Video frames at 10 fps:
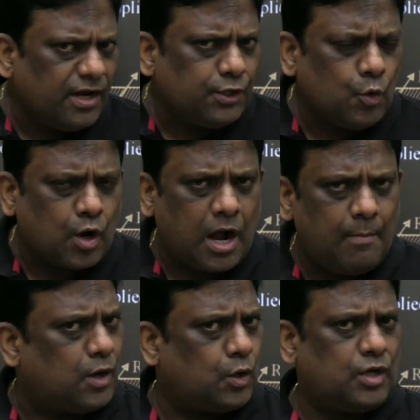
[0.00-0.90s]
you come
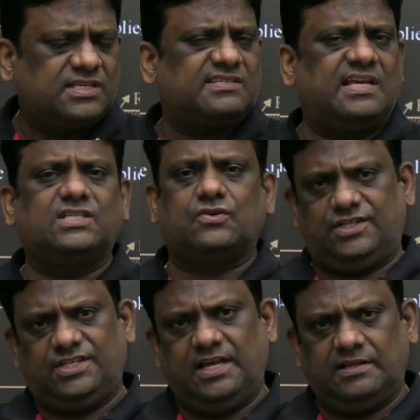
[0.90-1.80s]
across such
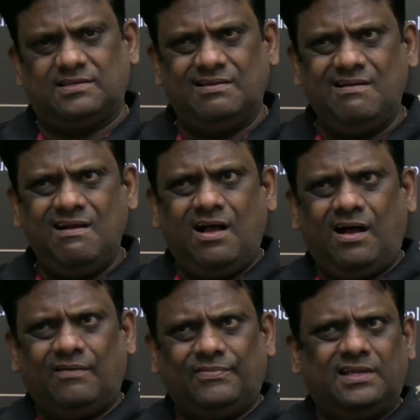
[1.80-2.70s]
questions,
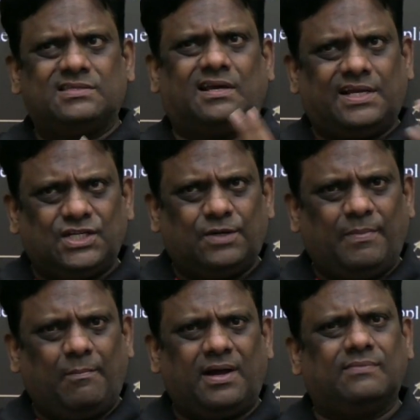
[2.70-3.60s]
there is a rigid
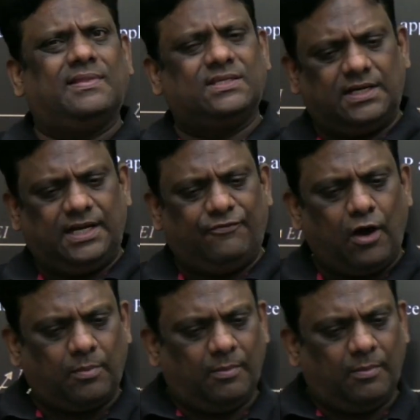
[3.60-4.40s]
member, there is a deformable